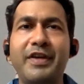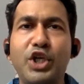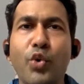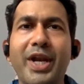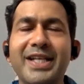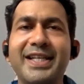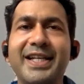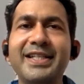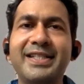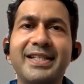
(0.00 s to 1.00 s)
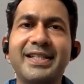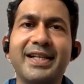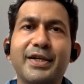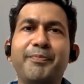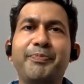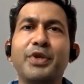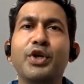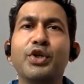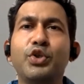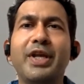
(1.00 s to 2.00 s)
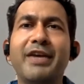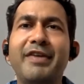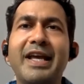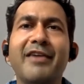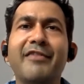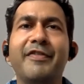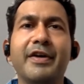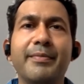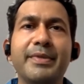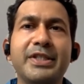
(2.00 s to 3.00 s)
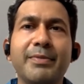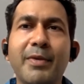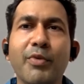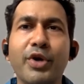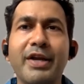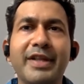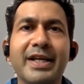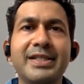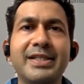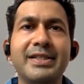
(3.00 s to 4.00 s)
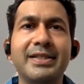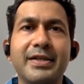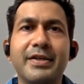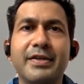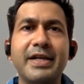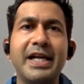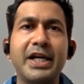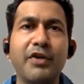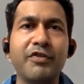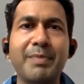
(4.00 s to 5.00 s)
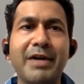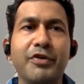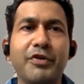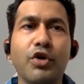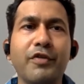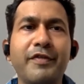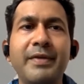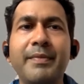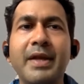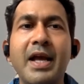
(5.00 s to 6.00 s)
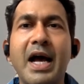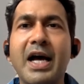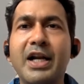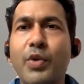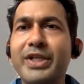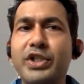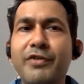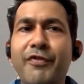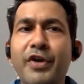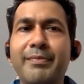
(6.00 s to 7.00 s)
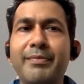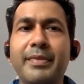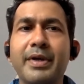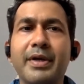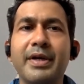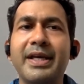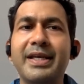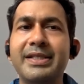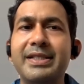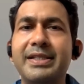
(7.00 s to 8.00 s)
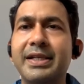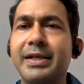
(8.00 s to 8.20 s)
Q&A series. Today we have Mr. Billimoria with us, editor of Smart Photography. Our question for him is,